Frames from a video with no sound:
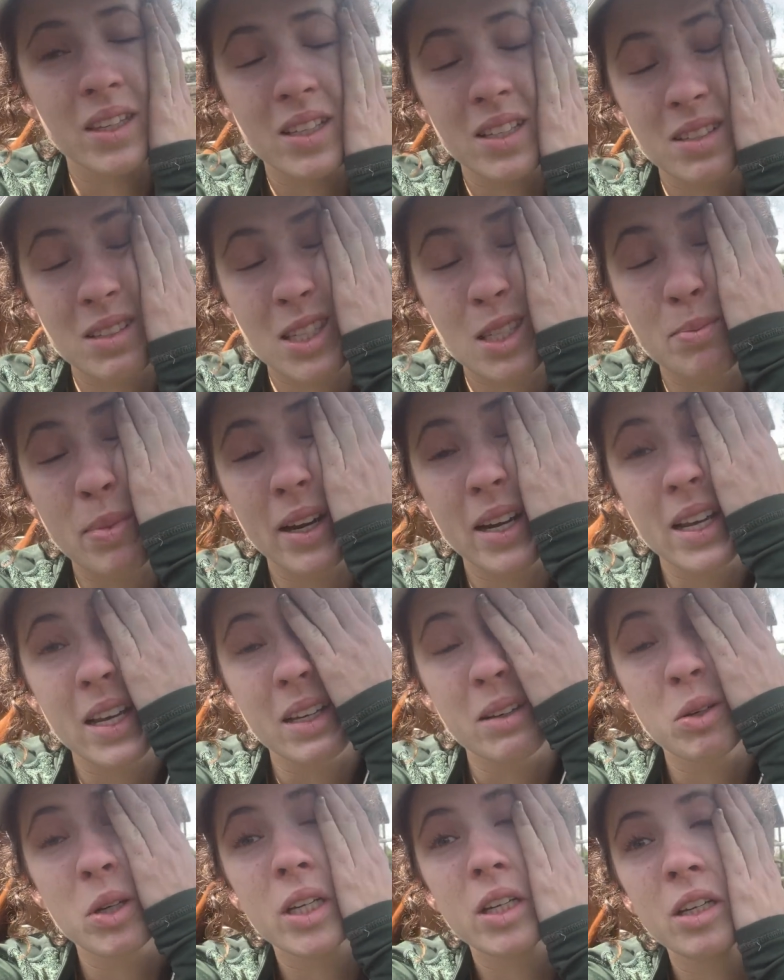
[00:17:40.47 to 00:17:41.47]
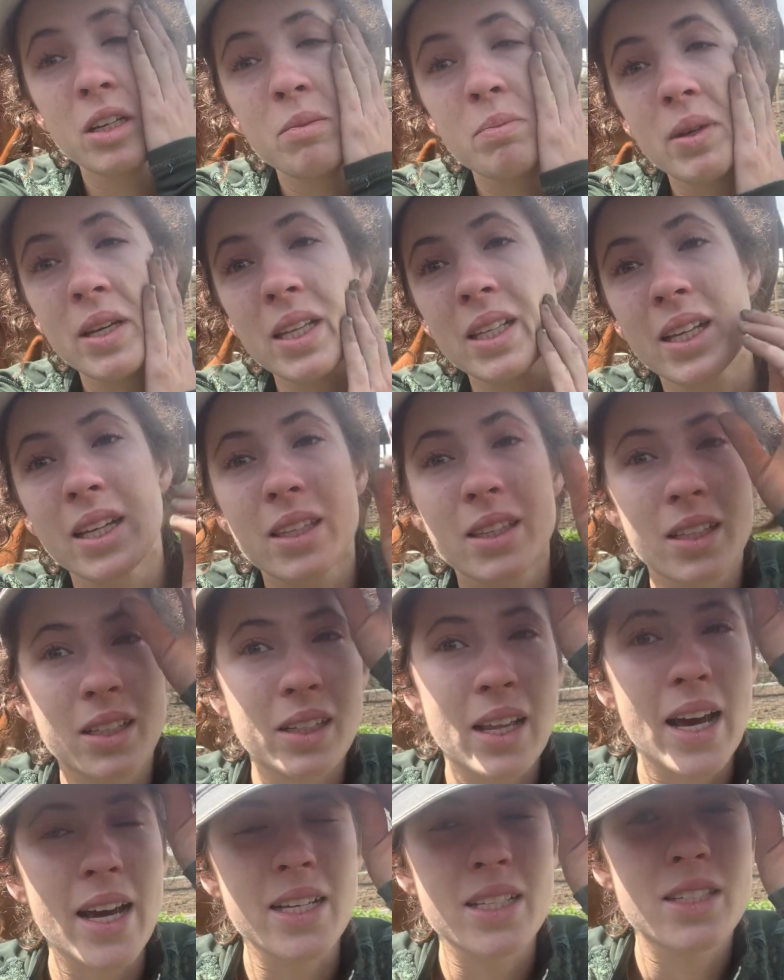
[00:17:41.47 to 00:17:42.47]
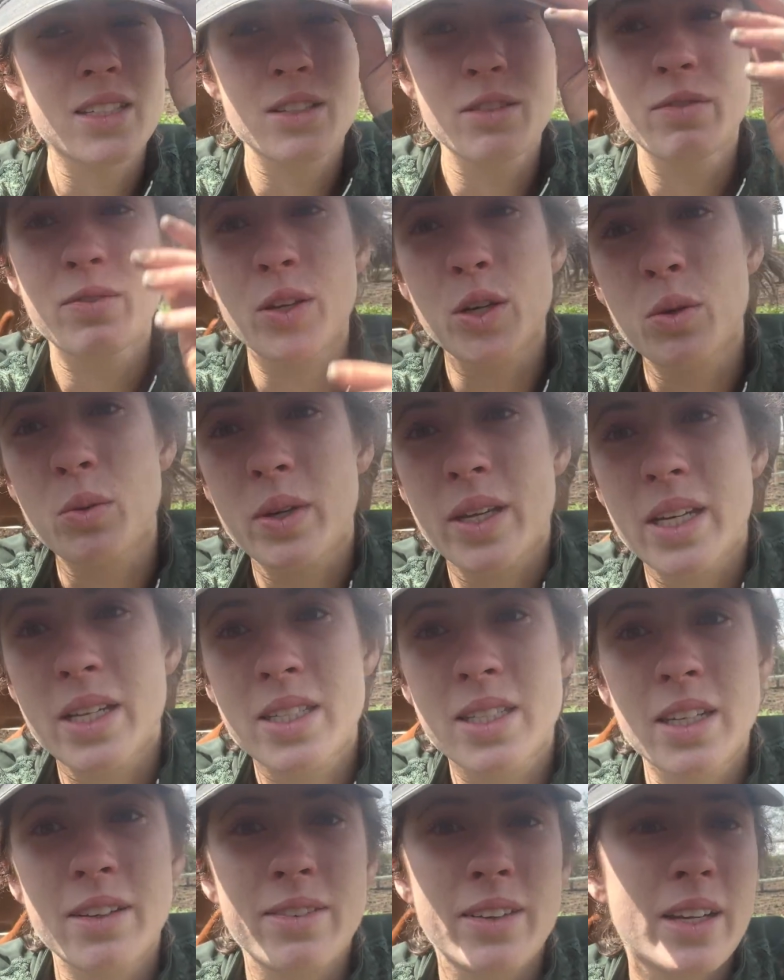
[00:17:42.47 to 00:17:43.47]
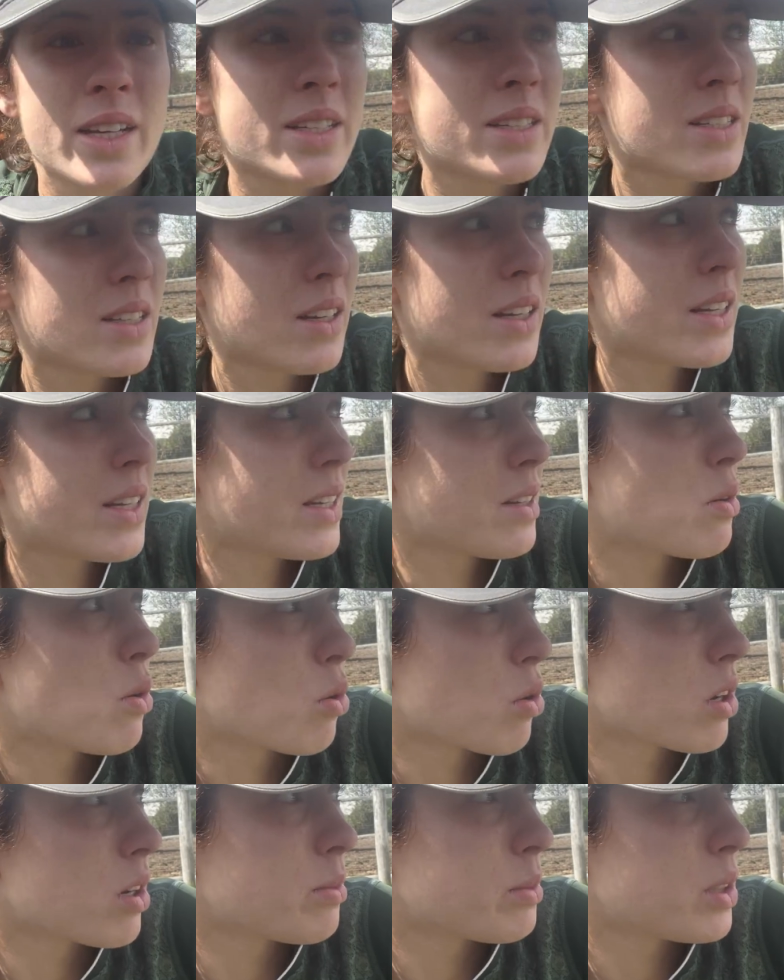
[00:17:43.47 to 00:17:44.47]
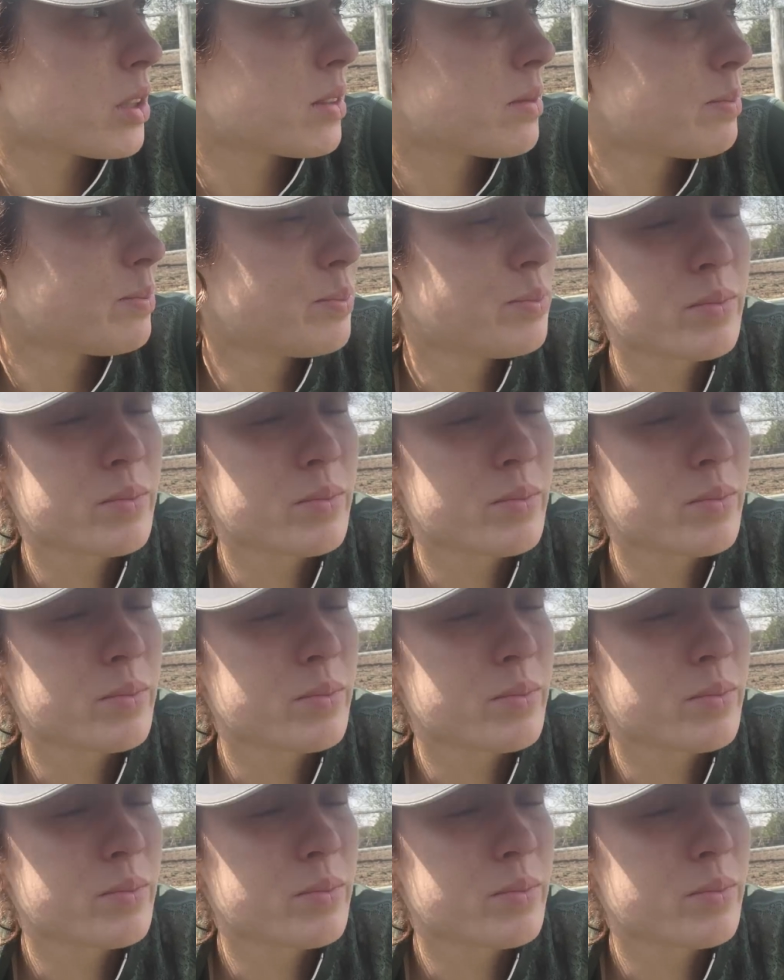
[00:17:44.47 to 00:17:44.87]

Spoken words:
spending what could be like the last few weeks, if it is something horrible,